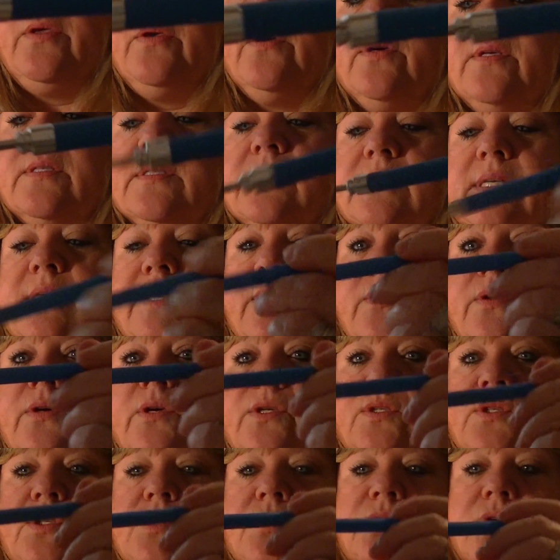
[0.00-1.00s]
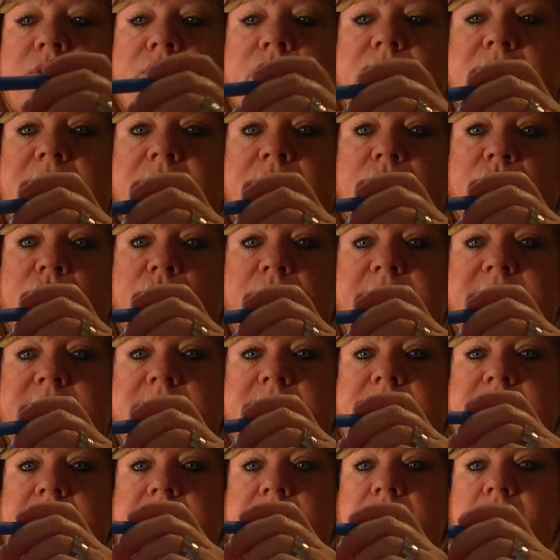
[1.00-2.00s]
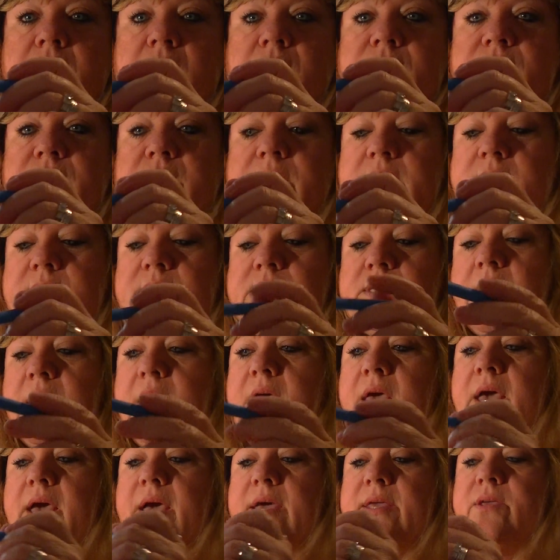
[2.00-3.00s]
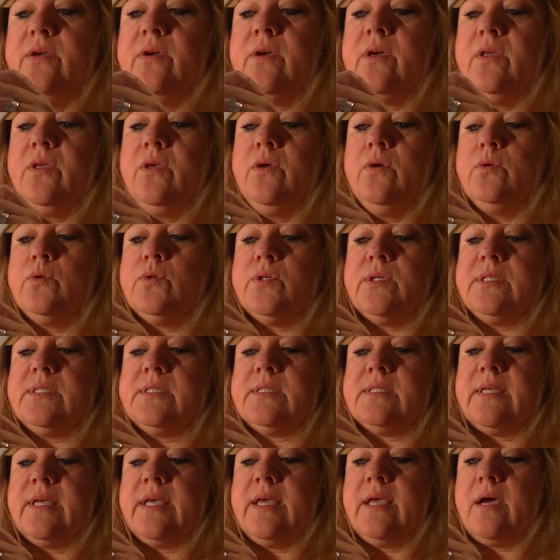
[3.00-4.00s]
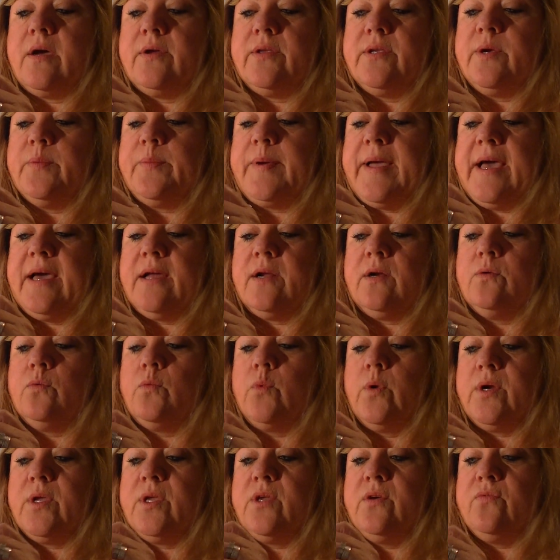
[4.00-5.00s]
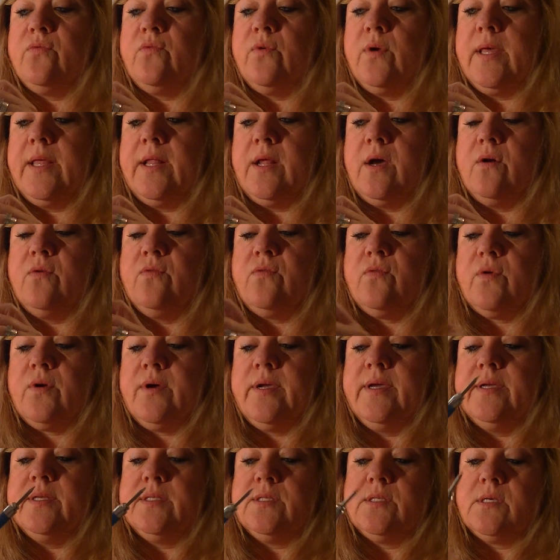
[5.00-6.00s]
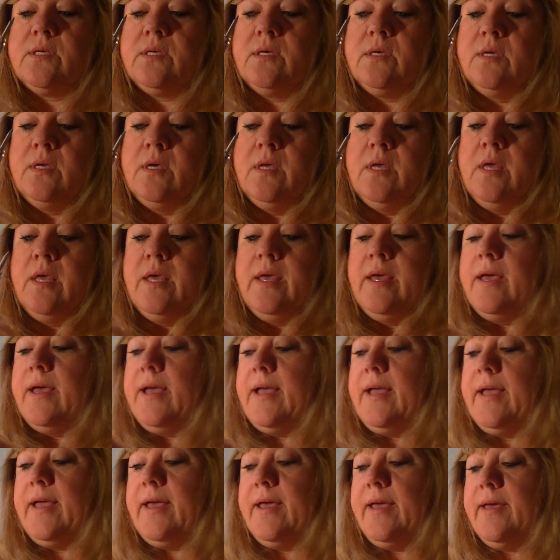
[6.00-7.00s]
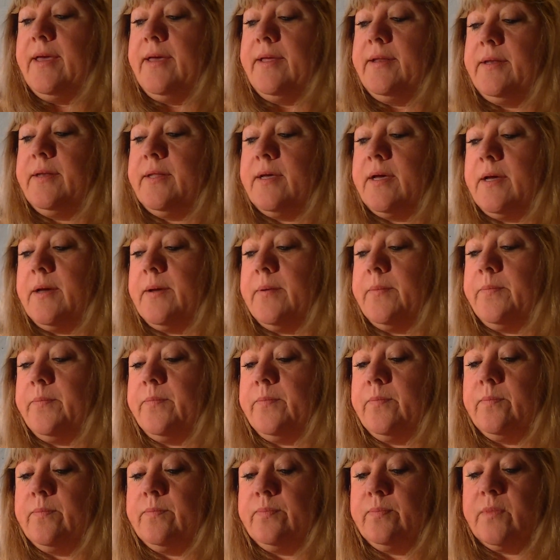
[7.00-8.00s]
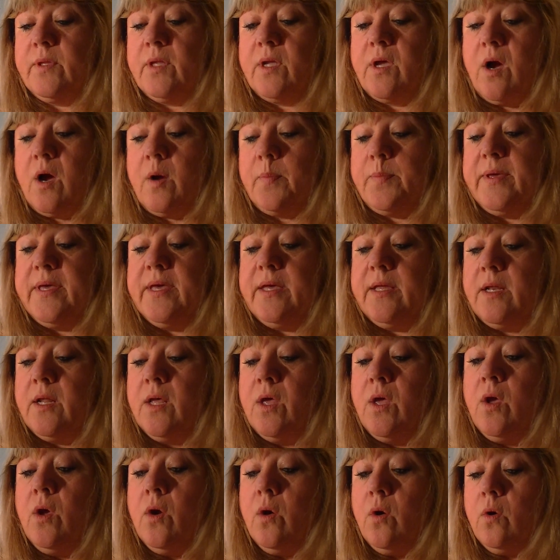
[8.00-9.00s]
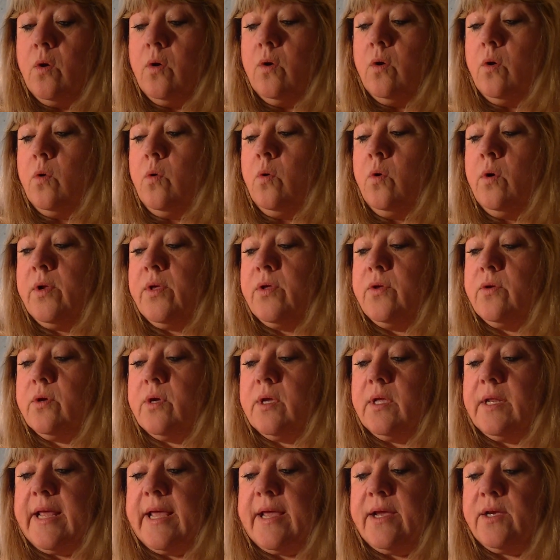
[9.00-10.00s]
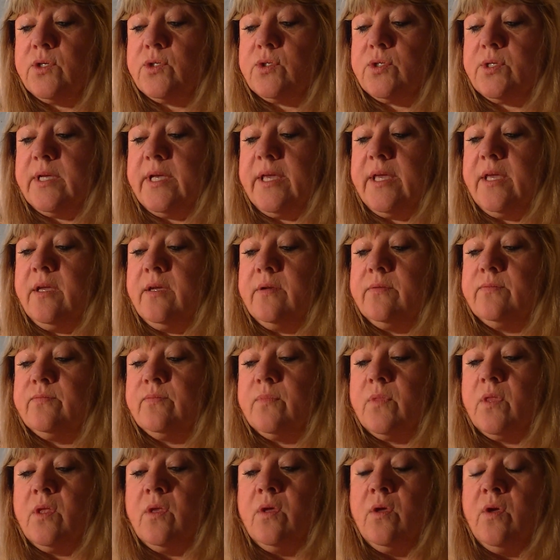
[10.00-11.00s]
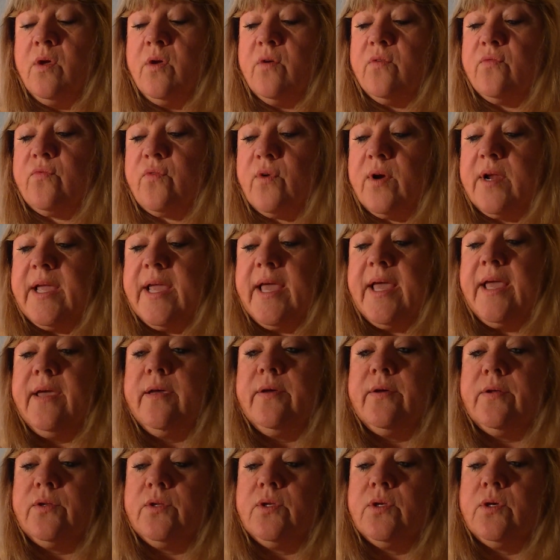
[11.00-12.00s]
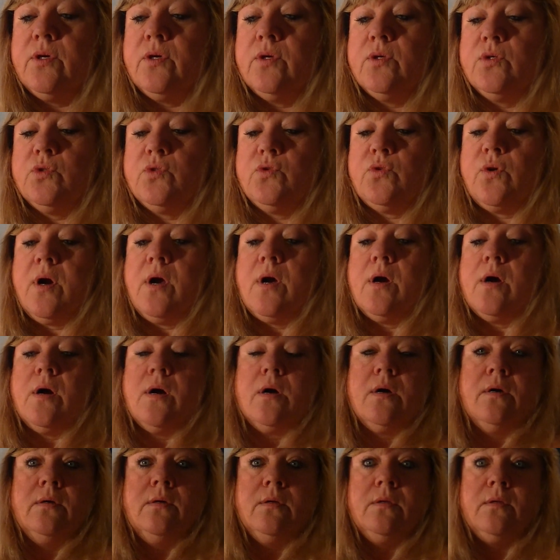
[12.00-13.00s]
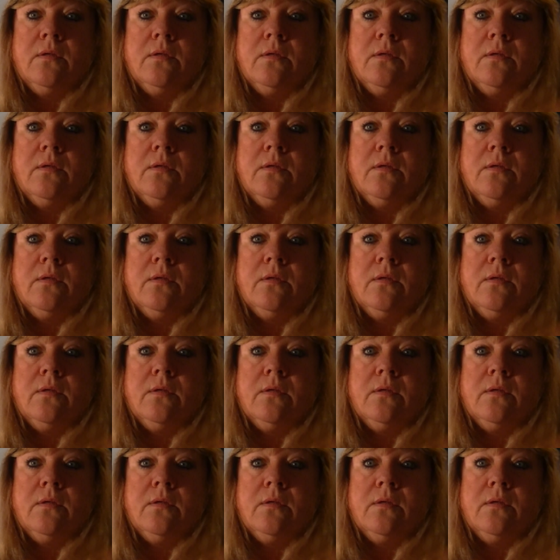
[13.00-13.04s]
you can see you can just use it and trace it over this. And you can usually see on your pattern where you've went over it and copy it. Or you can actually freehand draw